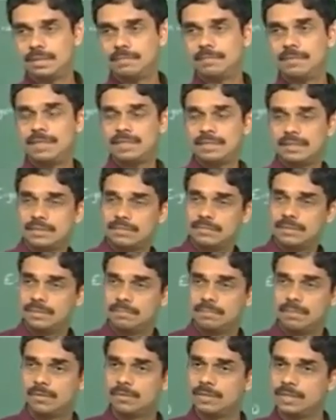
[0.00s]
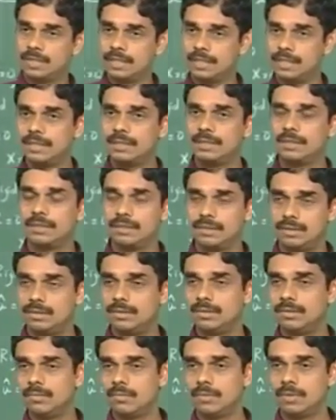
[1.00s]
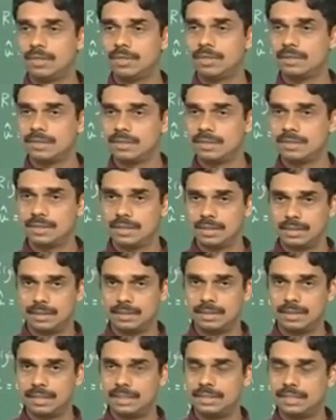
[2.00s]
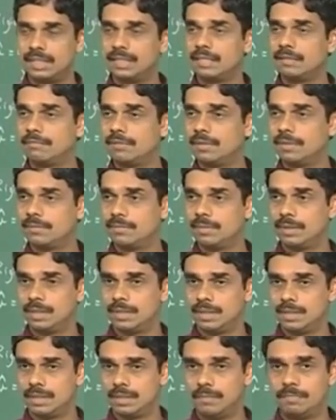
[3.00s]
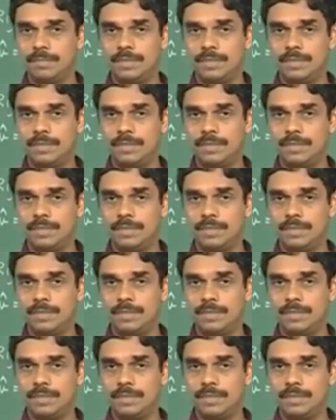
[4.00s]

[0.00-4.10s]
the admittance of the boundary to what is uh, the standing wave uh,